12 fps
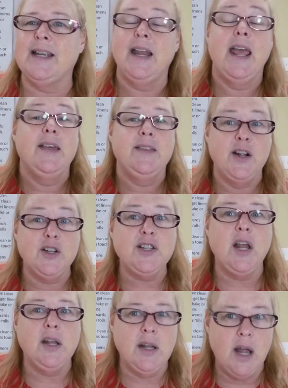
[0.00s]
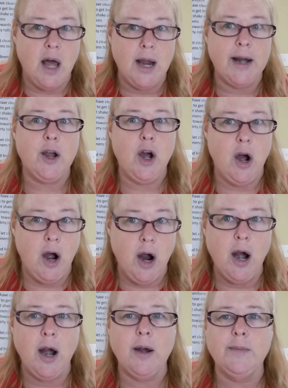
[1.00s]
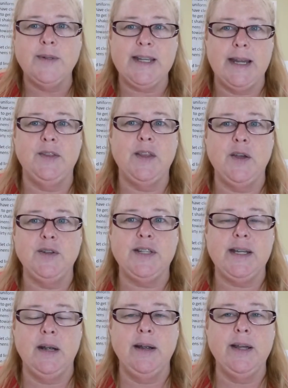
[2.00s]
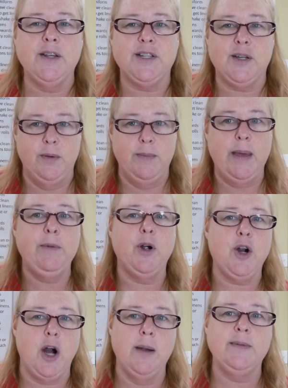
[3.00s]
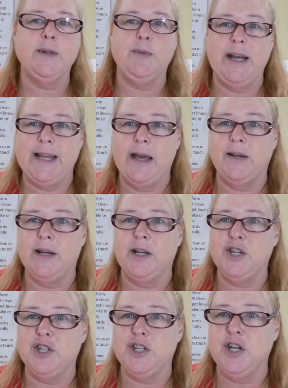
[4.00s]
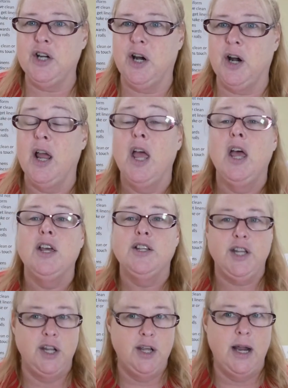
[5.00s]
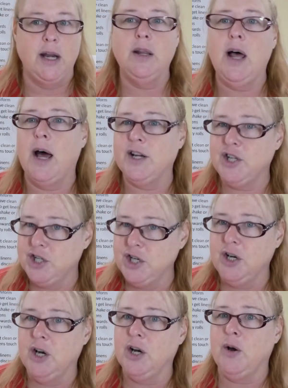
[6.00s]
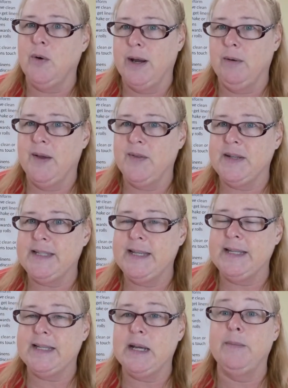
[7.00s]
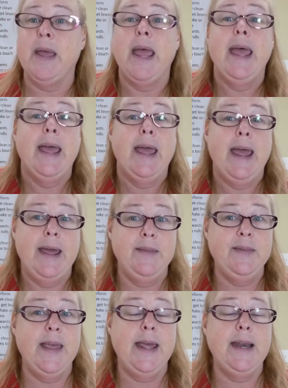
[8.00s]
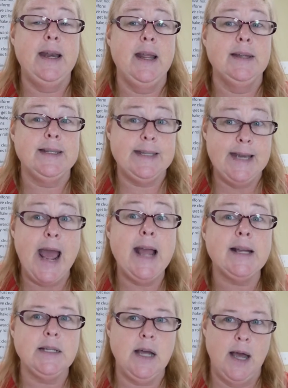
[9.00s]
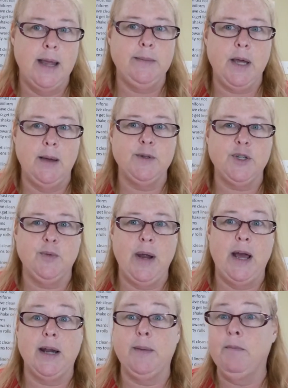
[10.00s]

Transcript: And there's a lot of carbs in those cereals. So remember, carbs break down into sugar. So you got a lot of sugar going around the system. And then snack time comes around.